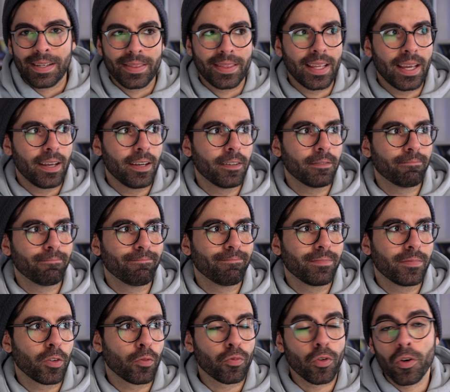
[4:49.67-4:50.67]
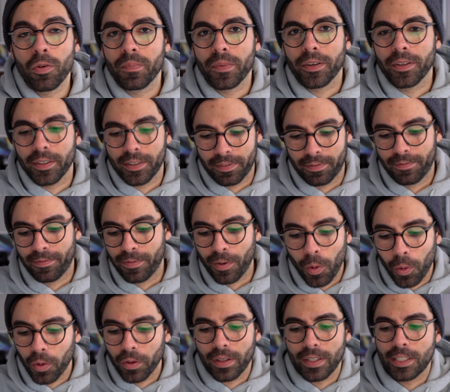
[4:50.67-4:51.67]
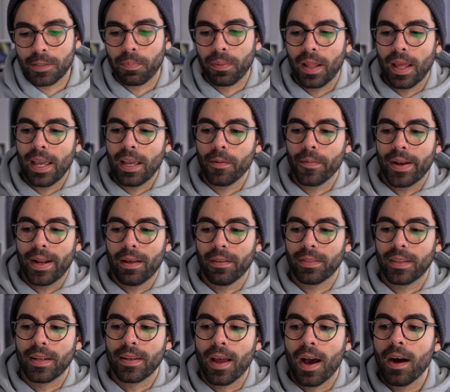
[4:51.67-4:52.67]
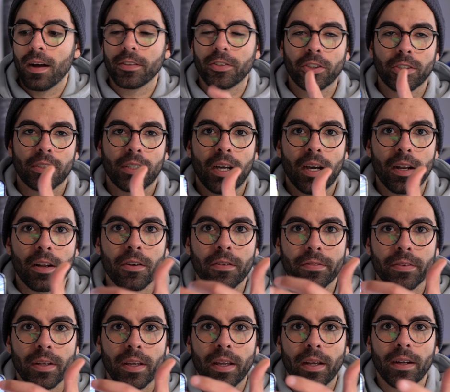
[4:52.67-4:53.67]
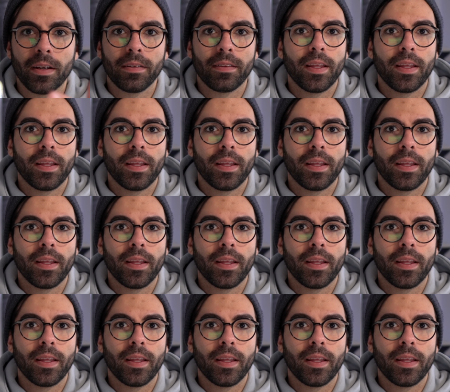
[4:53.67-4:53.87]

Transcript: the rumored full display without the notch kind of over here,